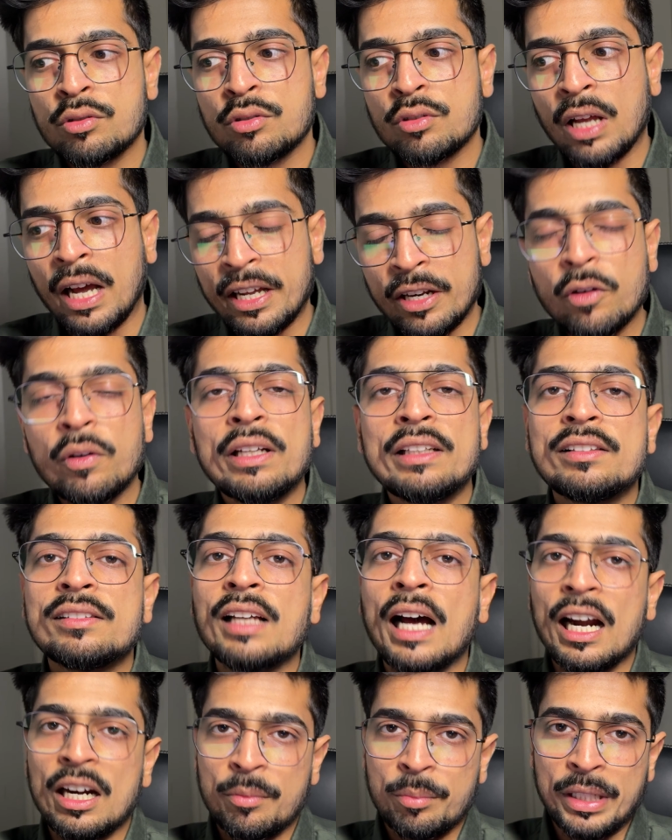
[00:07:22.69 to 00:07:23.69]
I know it's
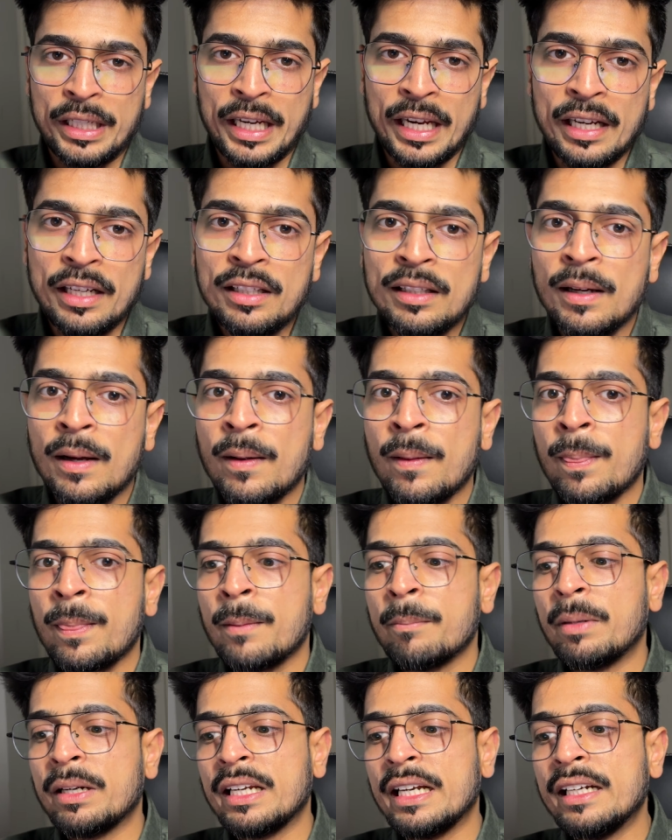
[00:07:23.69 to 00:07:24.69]
heartbreaking,
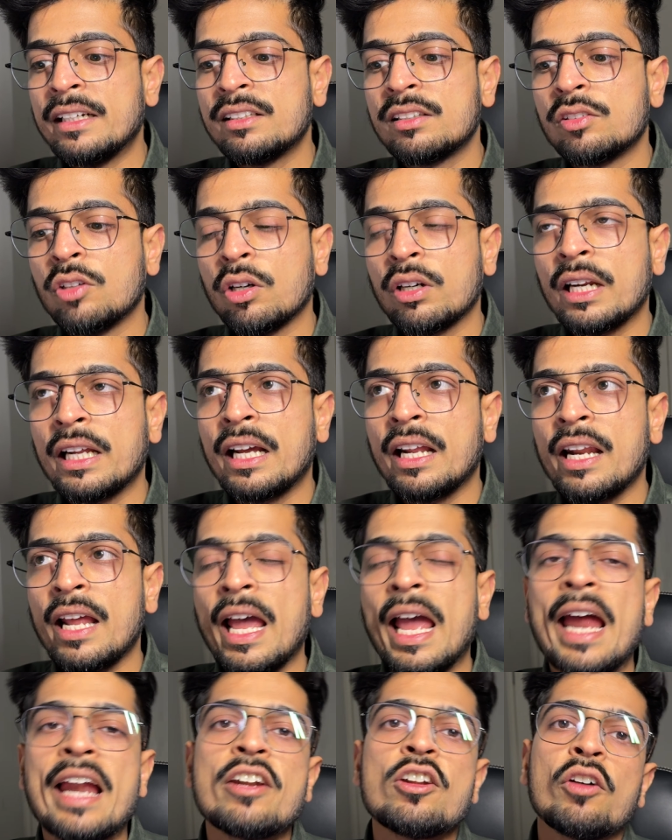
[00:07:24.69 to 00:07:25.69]
but it's not like an
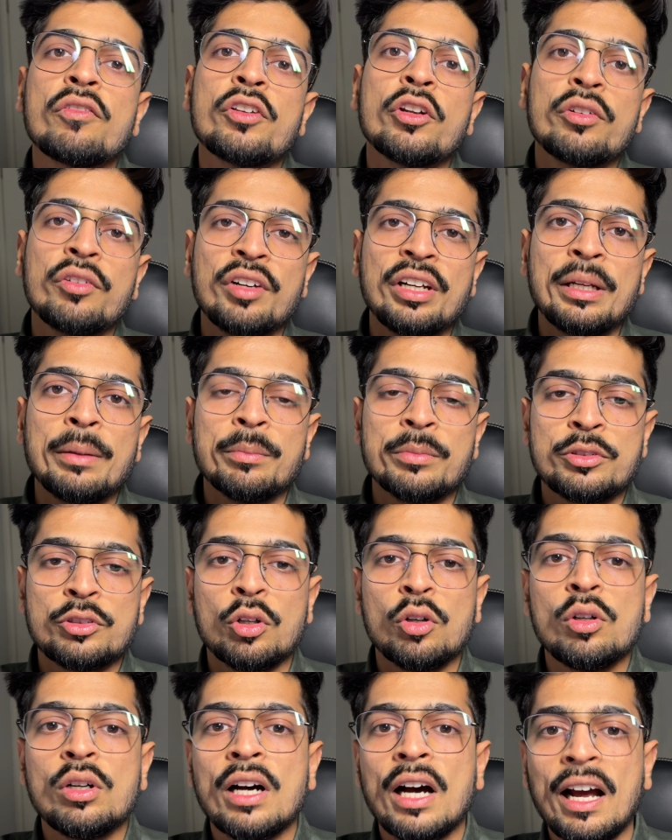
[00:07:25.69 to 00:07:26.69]
end of your dream.
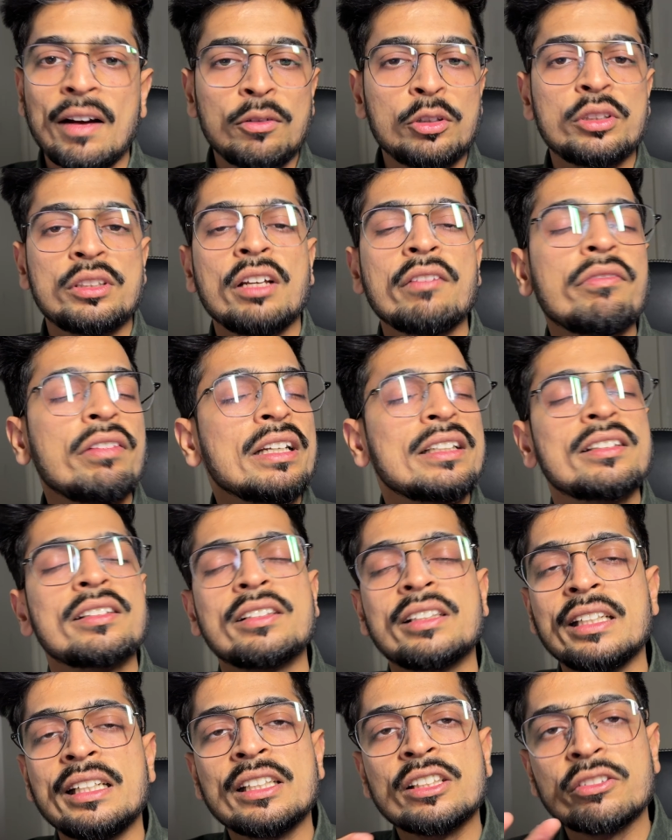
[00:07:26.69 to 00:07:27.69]
So I would say fix
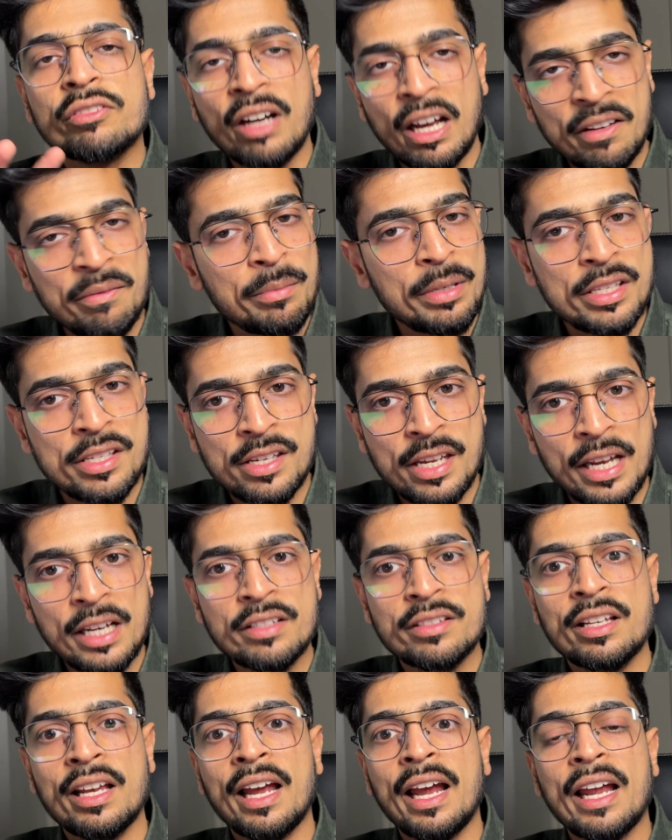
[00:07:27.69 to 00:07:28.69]
these 5
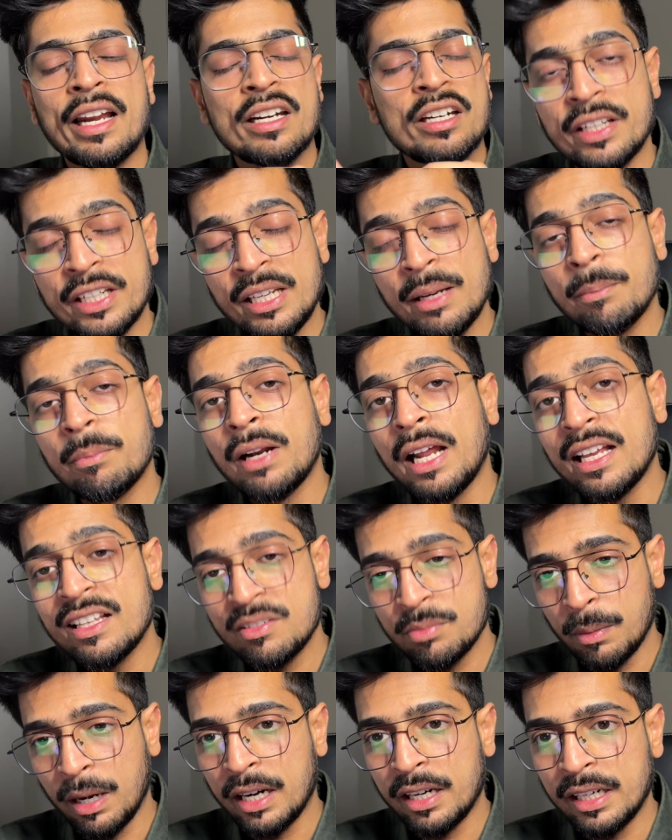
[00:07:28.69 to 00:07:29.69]
mistakes and reapply
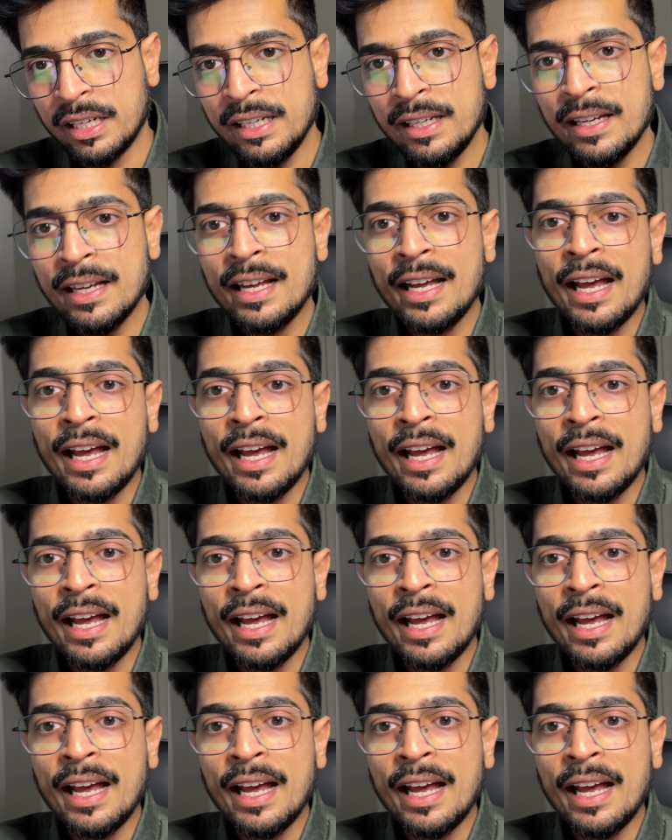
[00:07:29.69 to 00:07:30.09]
smartly.